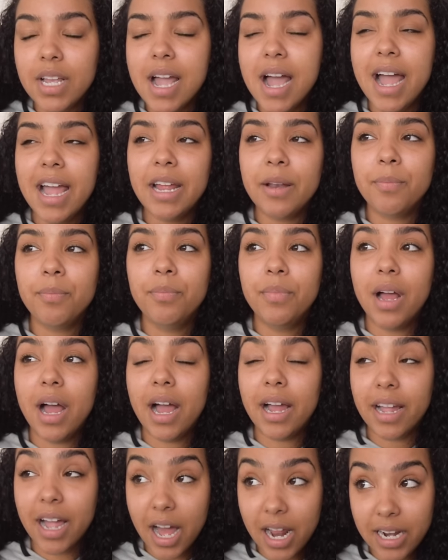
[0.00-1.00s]
I
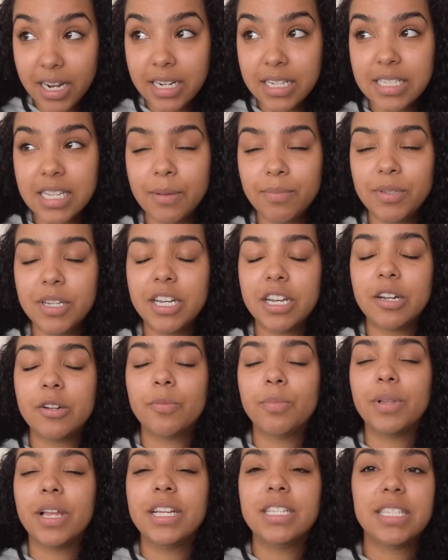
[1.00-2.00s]
got it accepted in a
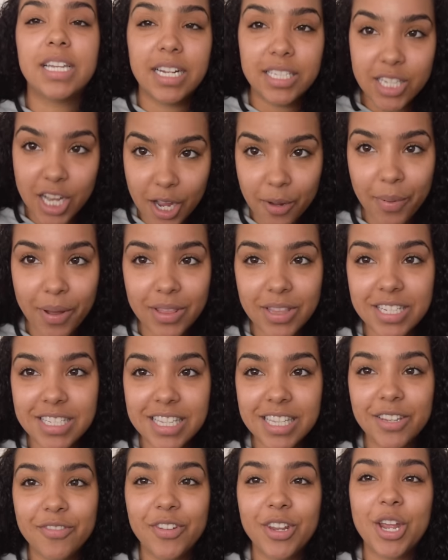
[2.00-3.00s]
place, and I talk about this
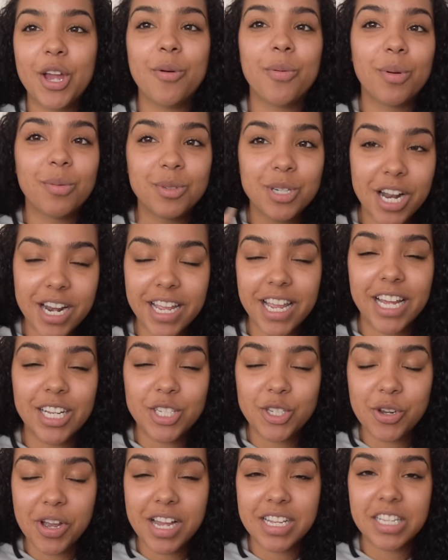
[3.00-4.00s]
in the video, but I'm trying to
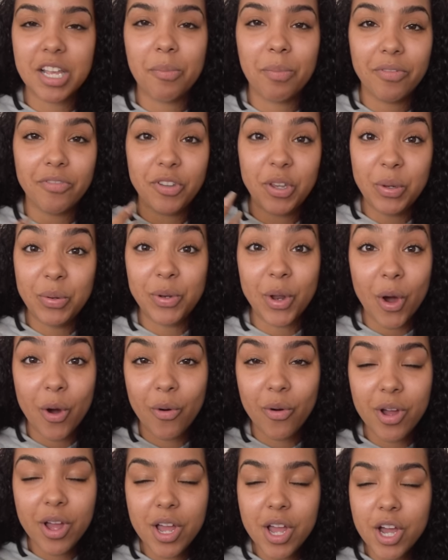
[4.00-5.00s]
catch you guys up if you
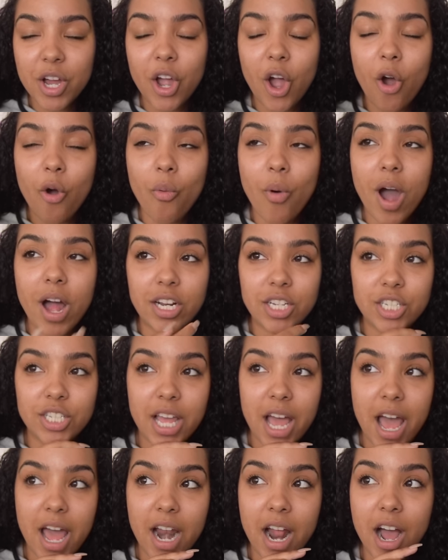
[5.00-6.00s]
don't go watch
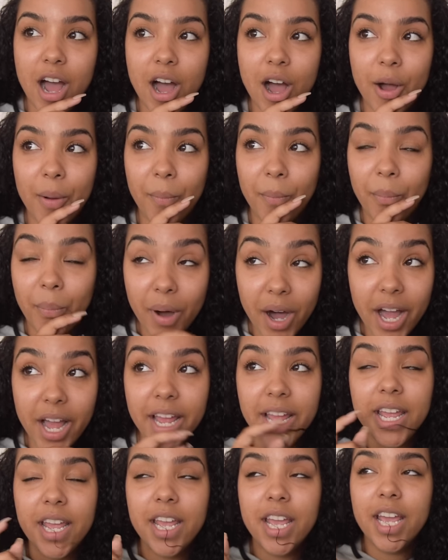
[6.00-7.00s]
that. Um,
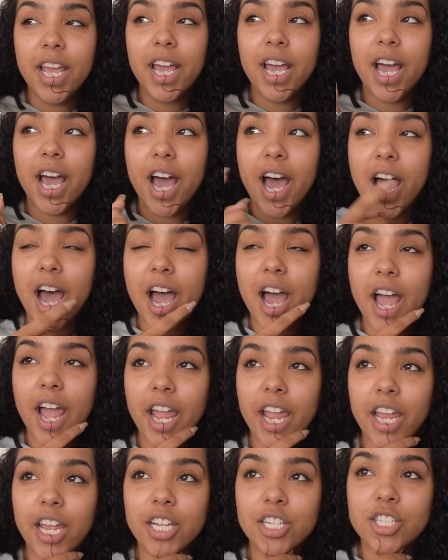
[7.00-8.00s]
but
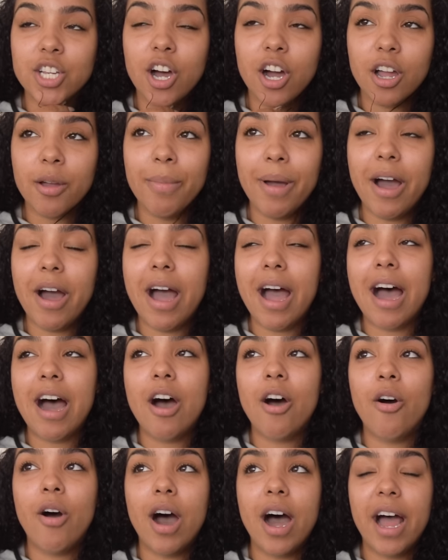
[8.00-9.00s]
I talk about
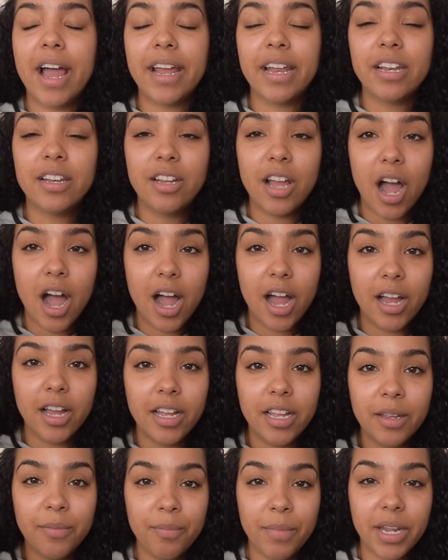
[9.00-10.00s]
how I got
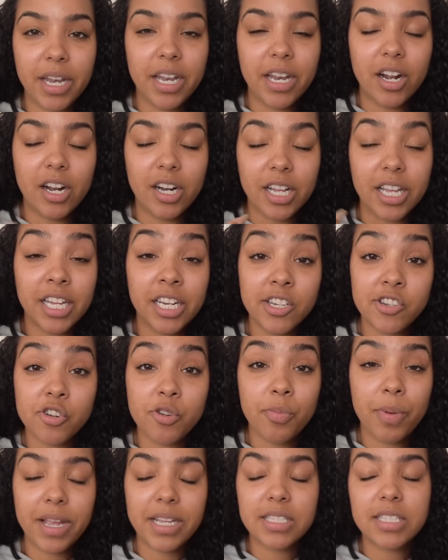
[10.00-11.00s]
admitted on a
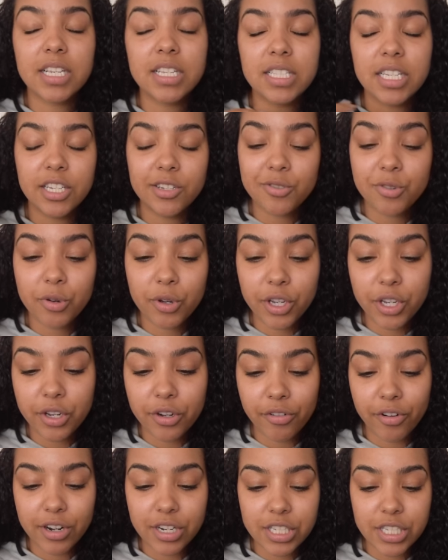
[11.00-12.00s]
conditional basis into a
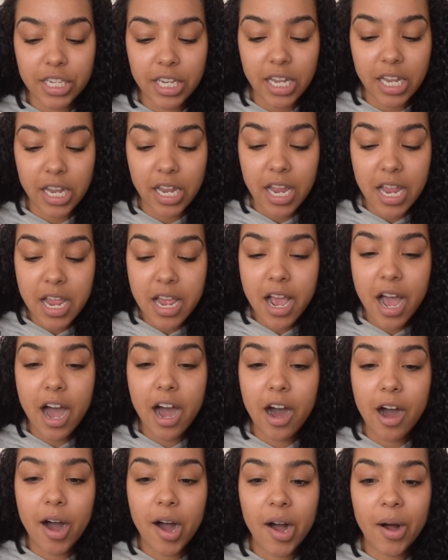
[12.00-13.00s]
university
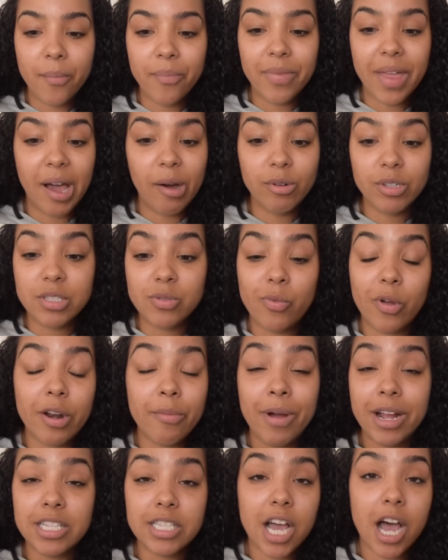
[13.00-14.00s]
um, that was one
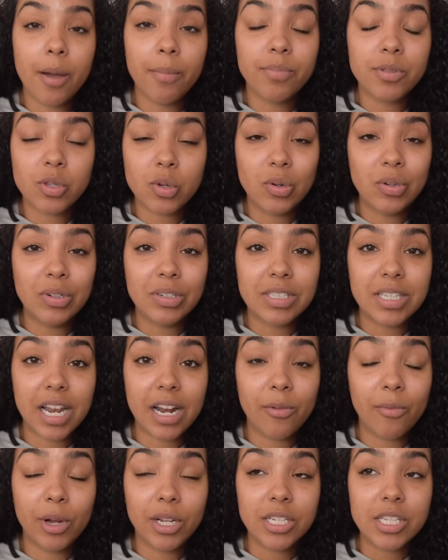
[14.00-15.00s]
of my top schools that
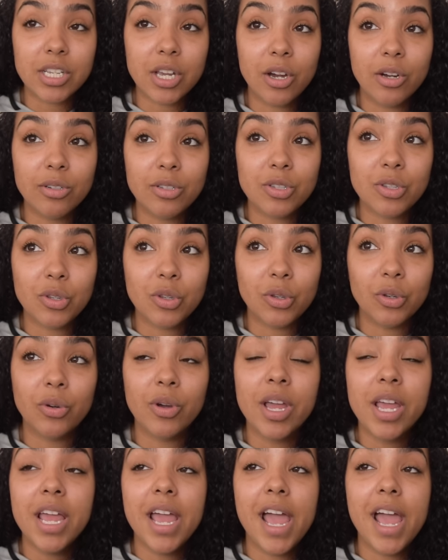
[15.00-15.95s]
I wanted to go to